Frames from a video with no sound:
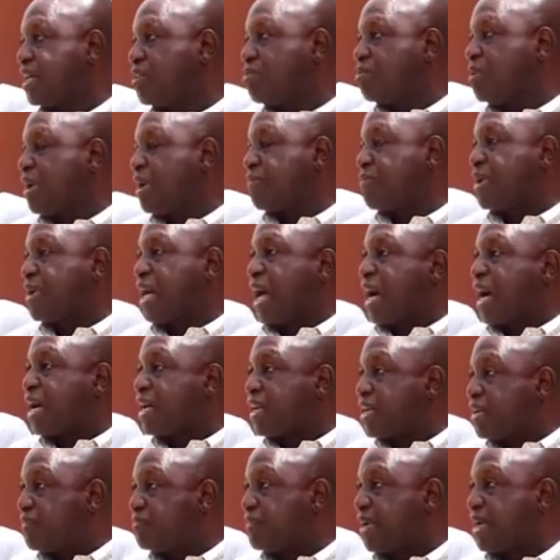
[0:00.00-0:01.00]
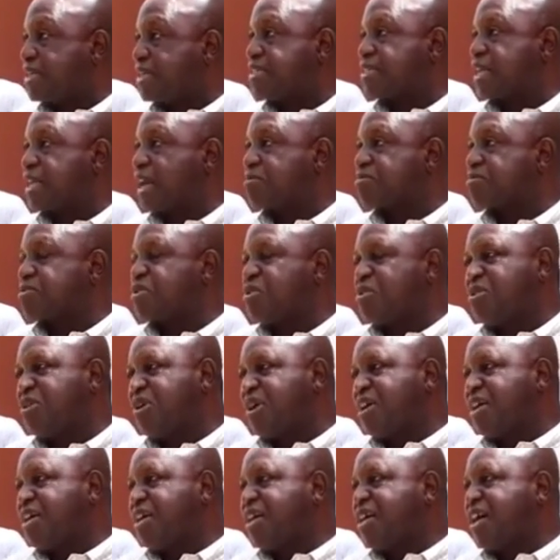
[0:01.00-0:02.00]
He would have aggrieved at the time. So
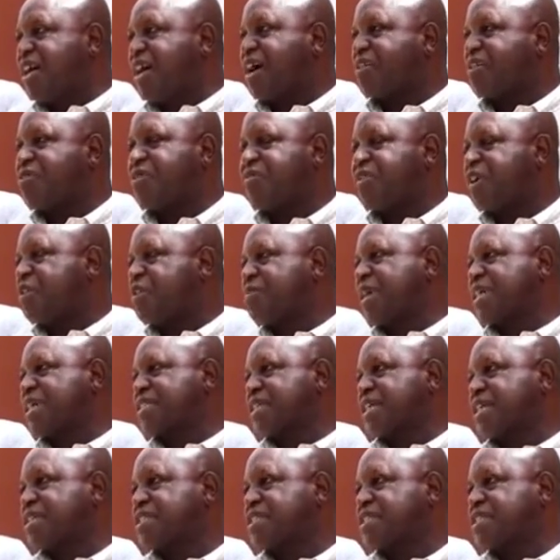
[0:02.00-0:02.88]
I don't think it makes